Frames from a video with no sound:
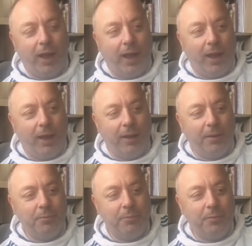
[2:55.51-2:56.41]

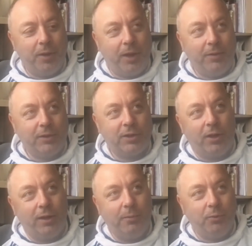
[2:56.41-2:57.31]
At the
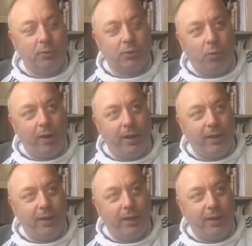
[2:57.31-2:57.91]
time, it was quite